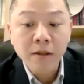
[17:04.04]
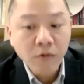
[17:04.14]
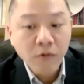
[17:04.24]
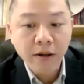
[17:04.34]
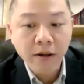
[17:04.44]

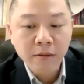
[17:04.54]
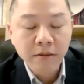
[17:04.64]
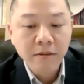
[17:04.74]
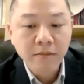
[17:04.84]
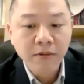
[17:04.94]

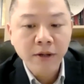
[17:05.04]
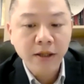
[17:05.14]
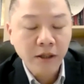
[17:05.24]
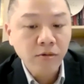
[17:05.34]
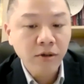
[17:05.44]
will put
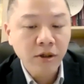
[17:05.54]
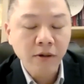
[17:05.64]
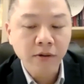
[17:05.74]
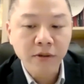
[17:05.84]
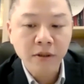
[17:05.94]
on new
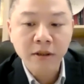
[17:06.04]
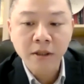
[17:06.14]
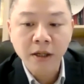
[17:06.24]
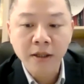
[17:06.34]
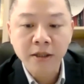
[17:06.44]

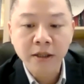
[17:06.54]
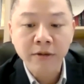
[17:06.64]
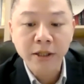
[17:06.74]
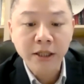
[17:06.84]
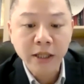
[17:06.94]
shows
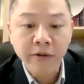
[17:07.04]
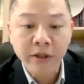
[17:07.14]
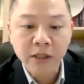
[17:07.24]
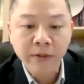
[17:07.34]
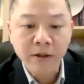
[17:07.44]
surrounding
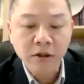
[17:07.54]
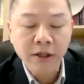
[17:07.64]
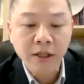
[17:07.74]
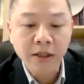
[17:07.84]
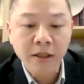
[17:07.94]
Taiwan,
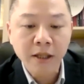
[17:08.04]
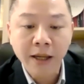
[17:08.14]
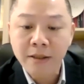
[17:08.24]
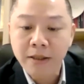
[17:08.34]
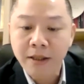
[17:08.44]
especially
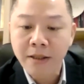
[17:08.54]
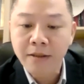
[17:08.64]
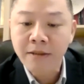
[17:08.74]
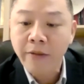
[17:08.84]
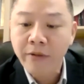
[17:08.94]
at
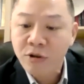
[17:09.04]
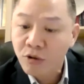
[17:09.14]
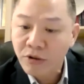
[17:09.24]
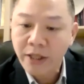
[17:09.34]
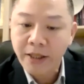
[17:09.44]
Taiwan
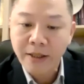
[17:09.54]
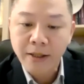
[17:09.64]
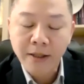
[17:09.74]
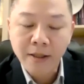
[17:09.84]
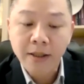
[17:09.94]
Strait
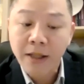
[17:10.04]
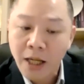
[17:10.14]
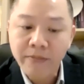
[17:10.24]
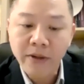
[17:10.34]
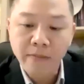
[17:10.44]
in the
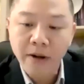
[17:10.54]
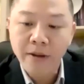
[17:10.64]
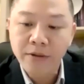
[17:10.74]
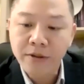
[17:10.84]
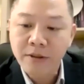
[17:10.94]
coming
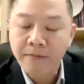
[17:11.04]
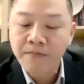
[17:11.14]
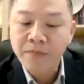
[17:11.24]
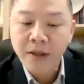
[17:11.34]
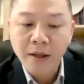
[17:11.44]
months.
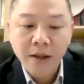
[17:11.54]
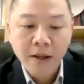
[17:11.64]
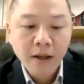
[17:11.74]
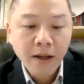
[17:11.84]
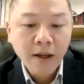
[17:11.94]

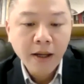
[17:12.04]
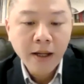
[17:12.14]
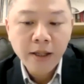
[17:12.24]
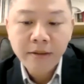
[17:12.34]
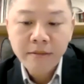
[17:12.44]

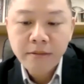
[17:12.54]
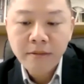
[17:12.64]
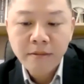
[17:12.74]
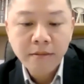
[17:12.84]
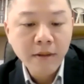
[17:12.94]

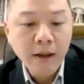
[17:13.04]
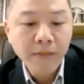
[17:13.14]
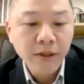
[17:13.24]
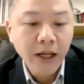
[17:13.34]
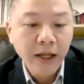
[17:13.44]
And
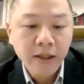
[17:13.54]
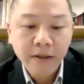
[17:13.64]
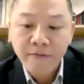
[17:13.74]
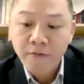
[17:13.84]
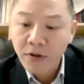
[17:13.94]
number
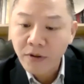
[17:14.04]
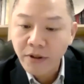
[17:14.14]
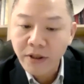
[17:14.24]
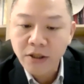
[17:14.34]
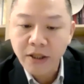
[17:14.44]
9, for your
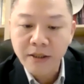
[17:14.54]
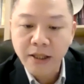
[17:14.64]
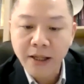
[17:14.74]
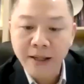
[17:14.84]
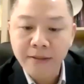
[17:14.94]
questions
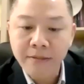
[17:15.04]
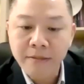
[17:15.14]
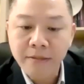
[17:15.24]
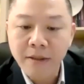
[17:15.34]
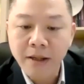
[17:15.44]

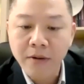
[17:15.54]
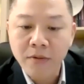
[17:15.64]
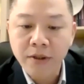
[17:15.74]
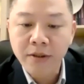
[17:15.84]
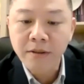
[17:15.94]
on
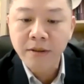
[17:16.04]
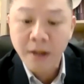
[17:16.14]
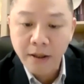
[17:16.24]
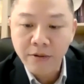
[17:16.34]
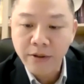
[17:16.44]
our
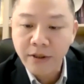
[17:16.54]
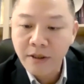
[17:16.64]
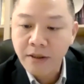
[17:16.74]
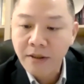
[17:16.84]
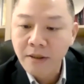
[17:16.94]

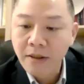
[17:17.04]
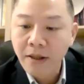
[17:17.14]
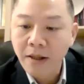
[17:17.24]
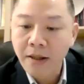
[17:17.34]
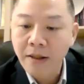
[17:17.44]
Congress,
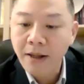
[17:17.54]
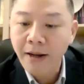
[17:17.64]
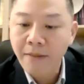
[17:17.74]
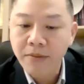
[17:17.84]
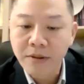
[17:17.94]

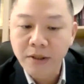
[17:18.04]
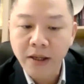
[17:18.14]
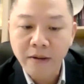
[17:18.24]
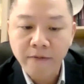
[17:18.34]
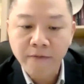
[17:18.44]
I
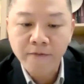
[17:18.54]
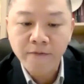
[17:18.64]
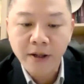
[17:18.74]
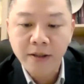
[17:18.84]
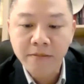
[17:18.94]
believe
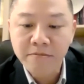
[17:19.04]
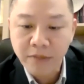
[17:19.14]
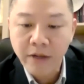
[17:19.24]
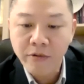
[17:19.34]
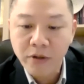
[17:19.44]

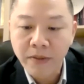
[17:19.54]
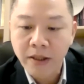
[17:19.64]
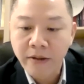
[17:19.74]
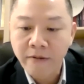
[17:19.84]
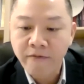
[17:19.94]
there will
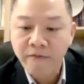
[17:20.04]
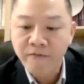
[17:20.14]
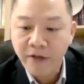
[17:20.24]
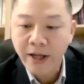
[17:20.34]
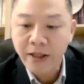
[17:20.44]
be
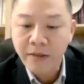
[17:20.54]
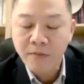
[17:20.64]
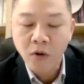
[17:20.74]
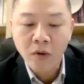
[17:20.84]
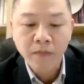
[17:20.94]

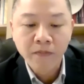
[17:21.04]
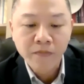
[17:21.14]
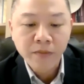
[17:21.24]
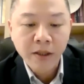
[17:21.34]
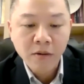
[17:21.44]
flexible
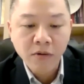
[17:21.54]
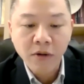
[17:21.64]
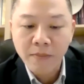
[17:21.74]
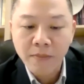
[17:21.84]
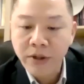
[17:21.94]

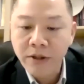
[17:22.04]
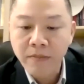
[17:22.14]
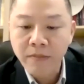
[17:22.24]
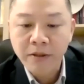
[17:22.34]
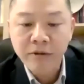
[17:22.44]

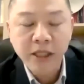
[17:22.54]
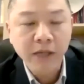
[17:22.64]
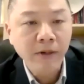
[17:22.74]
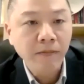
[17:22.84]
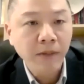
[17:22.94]
cooperation between
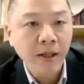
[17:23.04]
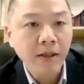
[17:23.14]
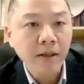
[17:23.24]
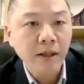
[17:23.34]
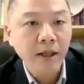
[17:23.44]

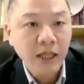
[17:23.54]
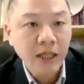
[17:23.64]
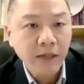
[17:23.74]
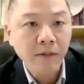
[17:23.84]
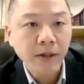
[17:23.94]
DPP and
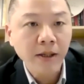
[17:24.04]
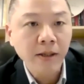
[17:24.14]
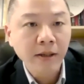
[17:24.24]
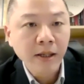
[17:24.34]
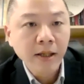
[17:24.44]

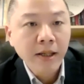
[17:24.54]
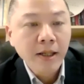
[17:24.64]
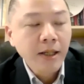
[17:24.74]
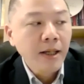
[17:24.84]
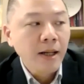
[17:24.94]
TPP
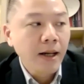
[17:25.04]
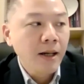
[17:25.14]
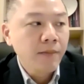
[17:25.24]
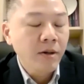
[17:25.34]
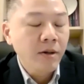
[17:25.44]

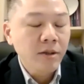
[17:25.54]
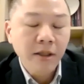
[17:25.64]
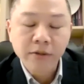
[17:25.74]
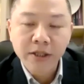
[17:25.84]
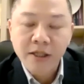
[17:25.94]
because
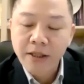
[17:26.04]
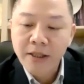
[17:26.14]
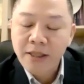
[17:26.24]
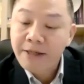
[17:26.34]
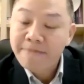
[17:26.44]
Kowenza
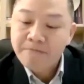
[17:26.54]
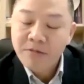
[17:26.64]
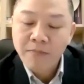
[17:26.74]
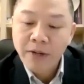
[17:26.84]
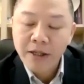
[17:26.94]
is
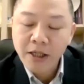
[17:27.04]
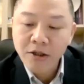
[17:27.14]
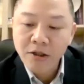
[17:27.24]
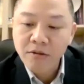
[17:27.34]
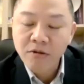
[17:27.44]
a
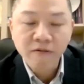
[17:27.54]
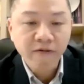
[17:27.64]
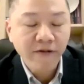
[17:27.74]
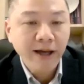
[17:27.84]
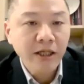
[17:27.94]
politician too
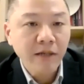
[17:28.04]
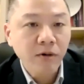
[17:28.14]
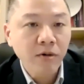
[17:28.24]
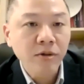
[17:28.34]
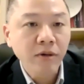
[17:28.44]

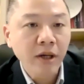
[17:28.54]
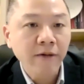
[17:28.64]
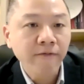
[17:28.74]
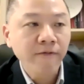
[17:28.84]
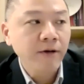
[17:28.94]
flexible to
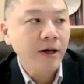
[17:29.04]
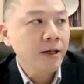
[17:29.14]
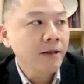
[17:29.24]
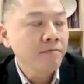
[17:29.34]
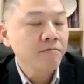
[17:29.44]
have
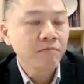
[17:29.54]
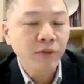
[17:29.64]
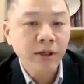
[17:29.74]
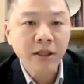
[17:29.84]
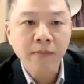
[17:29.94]

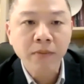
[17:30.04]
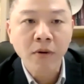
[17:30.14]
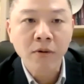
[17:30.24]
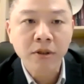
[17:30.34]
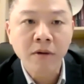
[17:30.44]

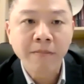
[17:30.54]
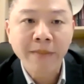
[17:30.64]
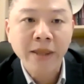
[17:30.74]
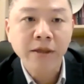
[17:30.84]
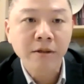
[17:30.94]
principles or
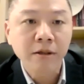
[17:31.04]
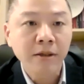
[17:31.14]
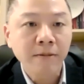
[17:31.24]
manners.